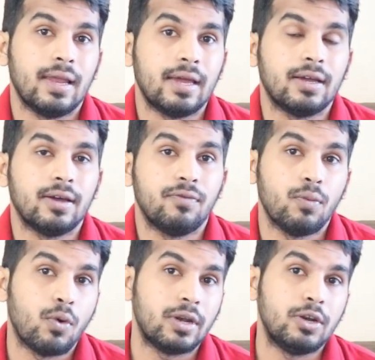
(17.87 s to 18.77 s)
Like if
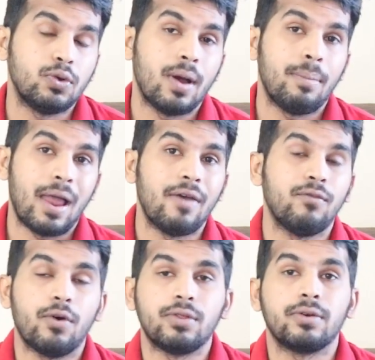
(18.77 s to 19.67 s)
you wanted to apply
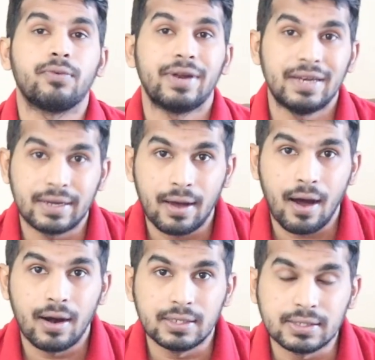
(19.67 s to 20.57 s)
for the credit
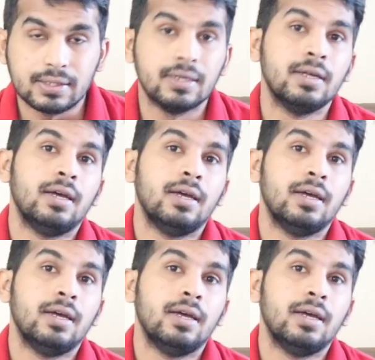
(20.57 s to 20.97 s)
cards